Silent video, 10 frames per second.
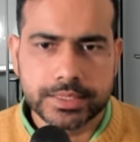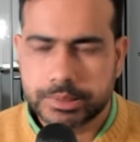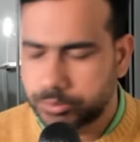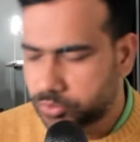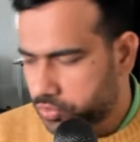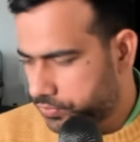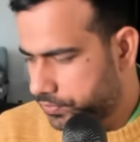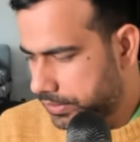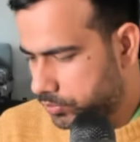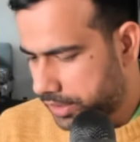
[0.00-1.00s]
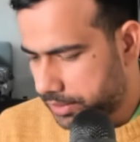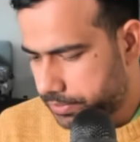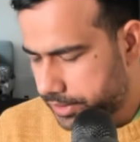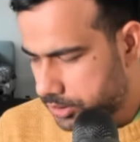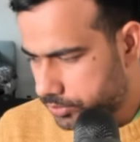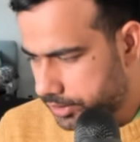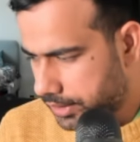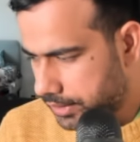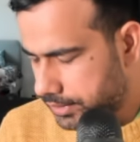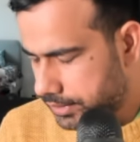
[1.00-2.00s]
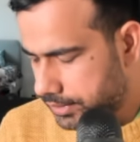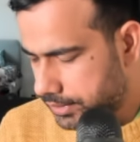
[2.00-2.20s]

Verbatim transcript: move from one place to the other